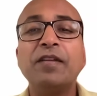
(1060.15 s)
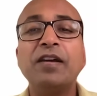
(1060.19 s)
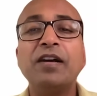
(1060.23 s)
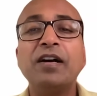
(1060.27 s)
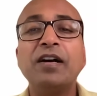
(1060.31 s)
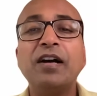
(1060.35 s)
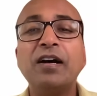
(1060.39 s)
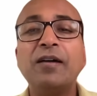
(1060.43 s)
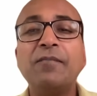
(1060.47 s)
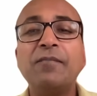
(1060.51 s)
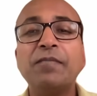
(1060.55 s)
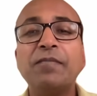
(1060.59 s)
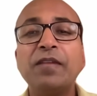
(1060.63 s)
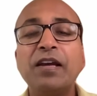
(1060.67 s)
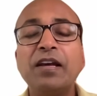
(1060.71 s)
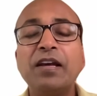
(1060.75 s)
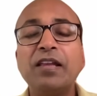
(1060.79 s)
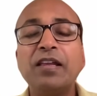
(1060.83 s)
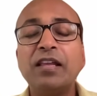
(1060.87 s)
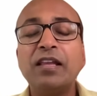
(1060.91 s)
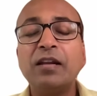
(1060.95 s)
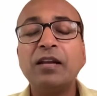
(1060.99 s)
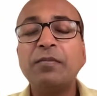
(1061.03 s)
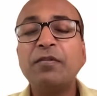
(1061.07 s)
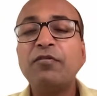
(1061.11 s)
There'll
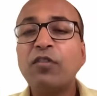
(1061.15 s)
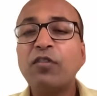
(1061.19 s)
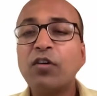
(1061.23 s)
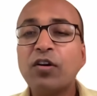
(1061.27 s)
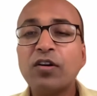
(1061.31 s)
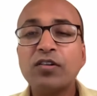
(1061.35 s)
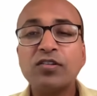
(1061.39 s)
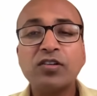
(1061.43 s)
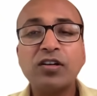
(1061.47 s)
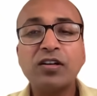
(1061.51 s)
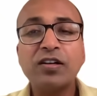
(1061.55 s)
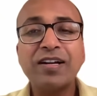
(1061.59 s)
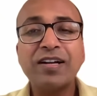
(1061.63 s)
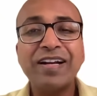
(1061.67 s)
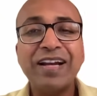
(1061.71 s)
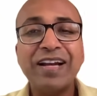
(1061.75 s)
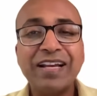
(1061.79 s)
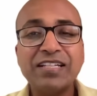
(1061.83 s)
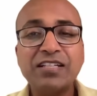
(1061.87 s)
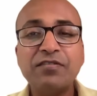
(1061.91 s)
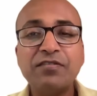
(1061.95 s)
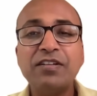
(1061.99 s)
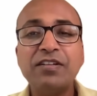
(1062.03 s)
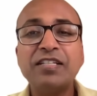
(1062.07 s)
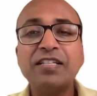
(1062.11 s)
be focus on
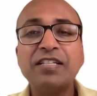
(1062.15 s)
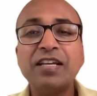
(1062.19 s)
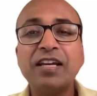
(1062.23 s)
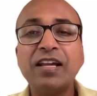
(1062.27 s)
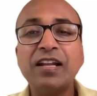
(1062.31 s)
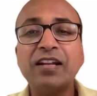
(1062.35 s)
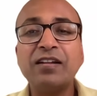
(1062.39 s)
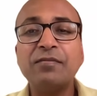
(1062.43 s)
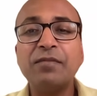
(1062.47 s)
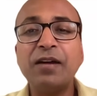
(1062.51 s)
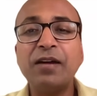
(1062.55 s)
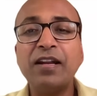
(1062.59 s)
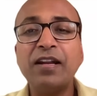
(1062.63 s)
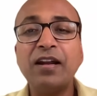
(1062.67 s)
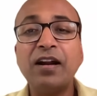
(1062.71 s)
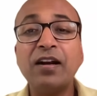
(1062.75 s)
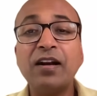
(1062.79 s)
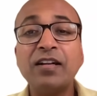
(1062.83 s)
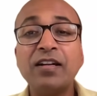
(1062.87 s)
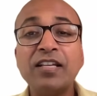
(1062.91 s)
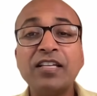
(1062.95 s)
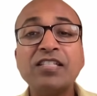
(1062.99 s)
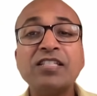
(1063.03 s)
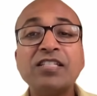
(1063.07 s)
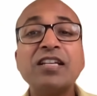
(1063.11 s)
creativity and
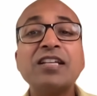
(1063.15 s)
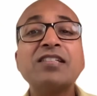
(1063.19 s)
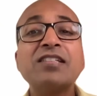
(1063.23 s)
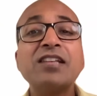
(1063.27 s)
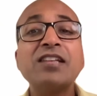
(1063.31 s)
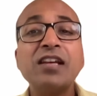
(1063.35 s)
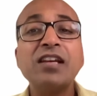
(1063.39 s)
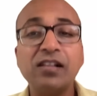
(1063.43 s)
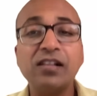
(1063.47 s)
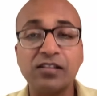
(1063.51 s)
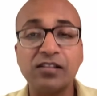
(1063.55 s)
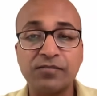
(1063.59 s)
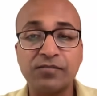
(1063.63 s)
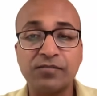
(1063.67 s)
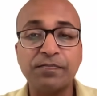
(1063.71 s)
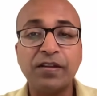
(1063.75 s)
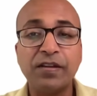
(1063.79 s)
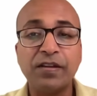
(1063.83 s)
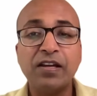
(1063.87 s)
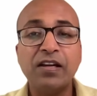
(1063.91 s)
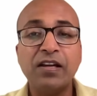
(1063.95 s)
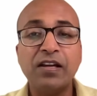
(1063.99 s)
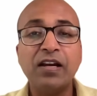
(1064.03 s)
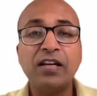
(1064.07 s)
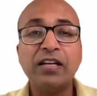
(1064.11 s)
artistic skills,
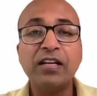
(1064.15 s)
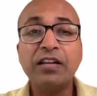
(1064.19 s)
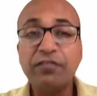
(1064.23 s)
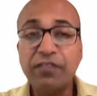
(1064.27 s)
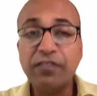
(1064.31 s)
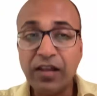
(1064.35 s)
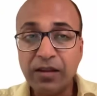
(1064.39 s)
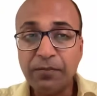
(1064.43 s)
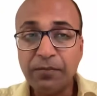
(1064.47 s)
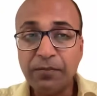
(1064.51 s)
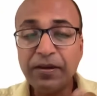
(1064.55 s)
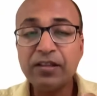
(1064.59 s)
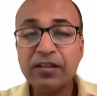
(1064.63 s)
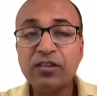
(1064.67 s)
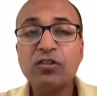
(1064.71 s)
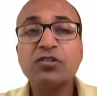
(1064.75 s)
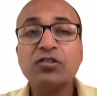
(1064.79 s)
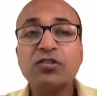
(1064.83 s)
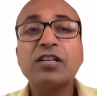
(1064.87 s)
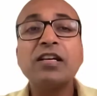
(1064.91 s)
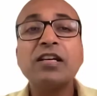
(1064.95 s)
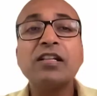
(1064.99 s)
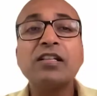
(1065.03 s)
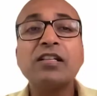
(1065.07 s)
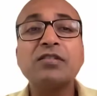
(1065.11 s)
developing
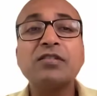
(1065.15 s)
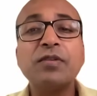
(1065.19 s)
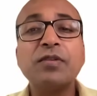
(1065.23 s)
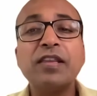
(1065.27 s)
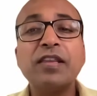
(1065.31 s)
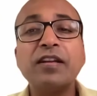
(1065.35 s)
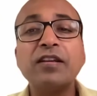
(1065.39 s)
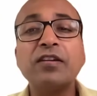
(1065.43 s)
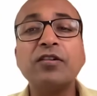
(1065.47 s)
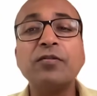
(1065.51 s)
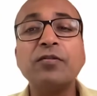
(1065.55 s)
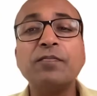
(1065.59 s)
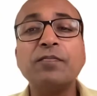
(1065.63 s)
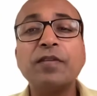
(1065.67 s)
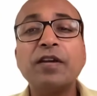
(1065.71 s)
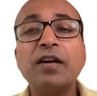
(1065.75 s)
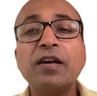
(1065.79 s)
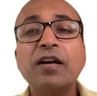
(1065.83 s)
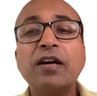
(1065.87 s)
those skills within you.